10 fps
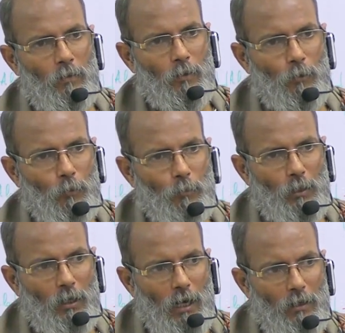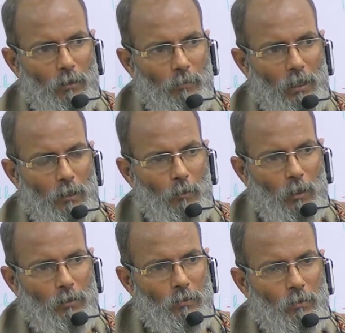Now from the lateral
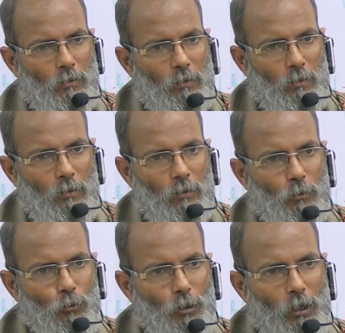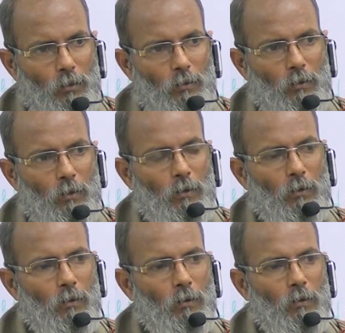malleolus to the
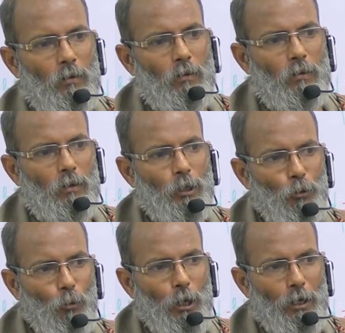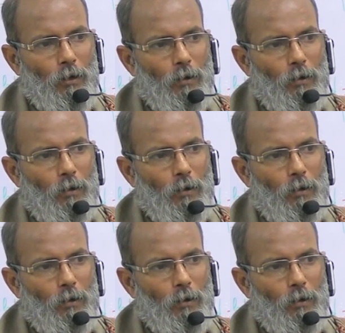cuboid.